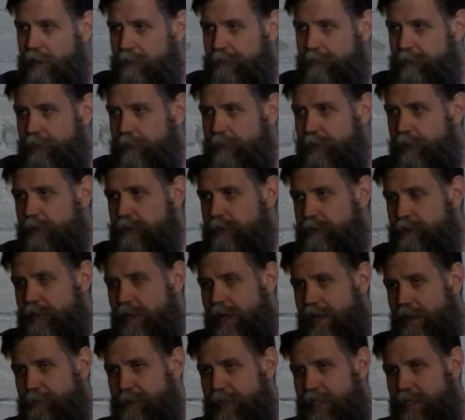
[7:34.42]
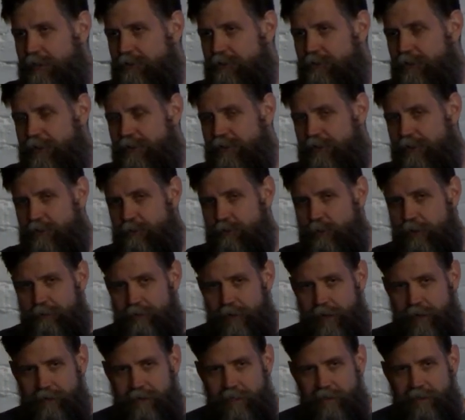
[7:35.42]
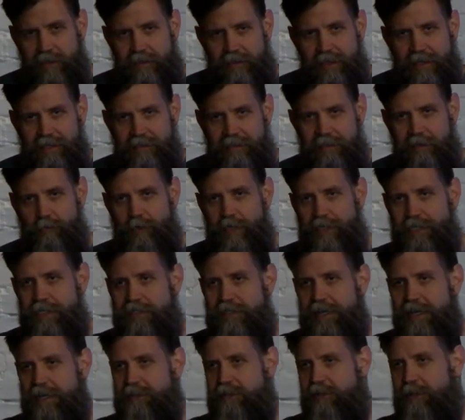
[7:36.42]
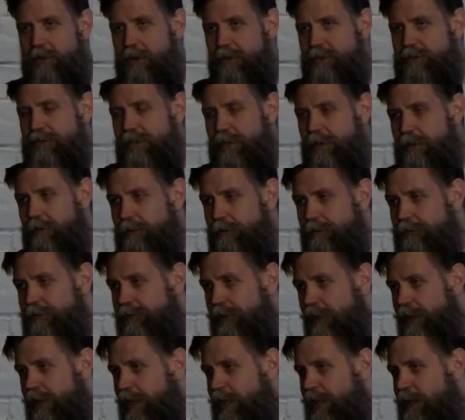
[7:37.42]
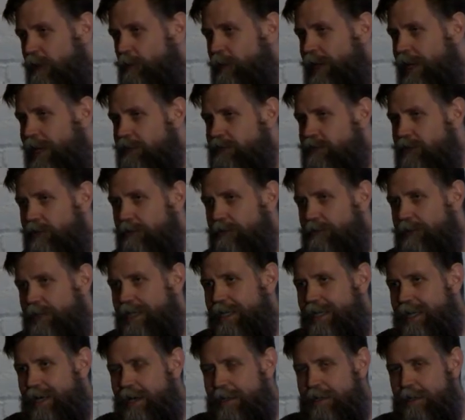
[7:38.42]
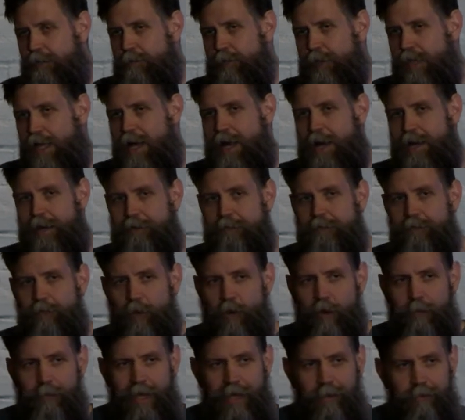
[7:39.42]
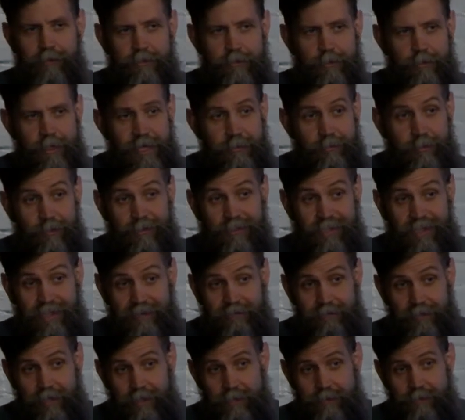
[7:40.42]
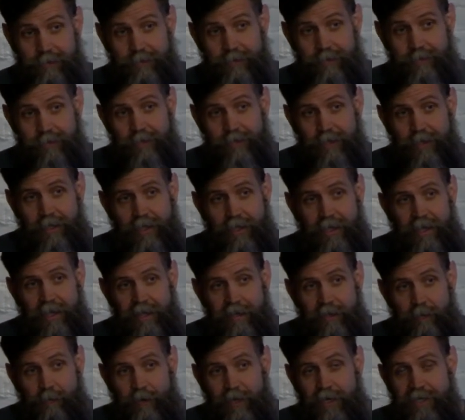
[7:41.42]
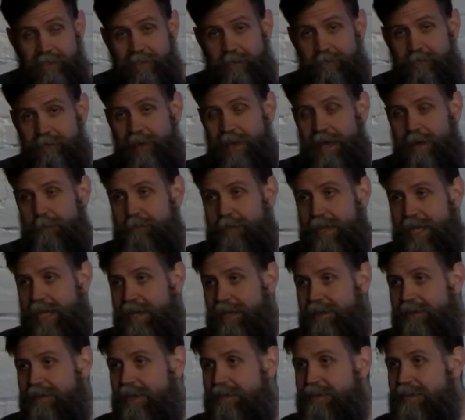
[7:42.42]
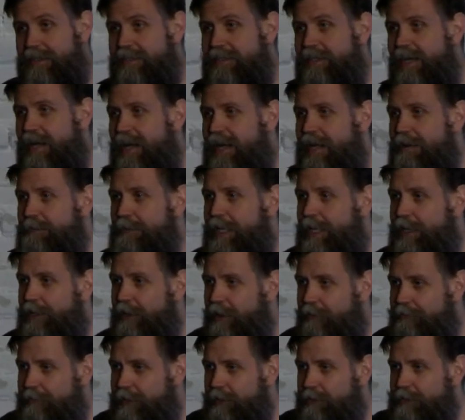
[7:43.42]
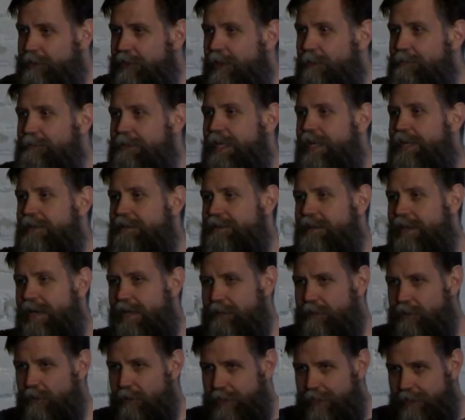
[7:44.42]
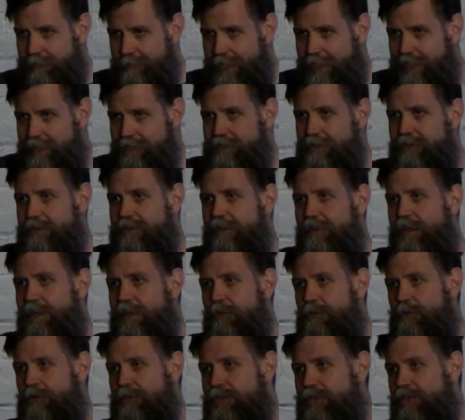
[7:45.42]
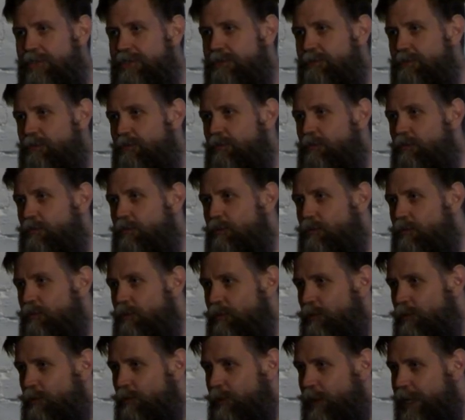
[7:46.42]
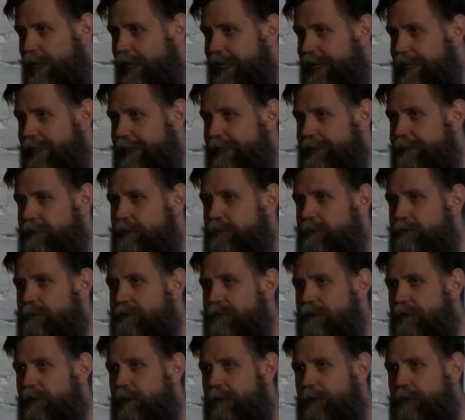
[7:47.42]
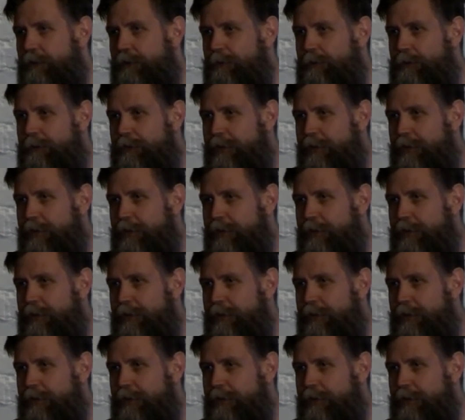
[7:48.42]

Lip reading: for those IP addresses, we found that the things that we detected ourselves, we actually only got a block for about 30% of those. And the reason for that being that the timing of those updates, that 30 minutes, was just way too slow.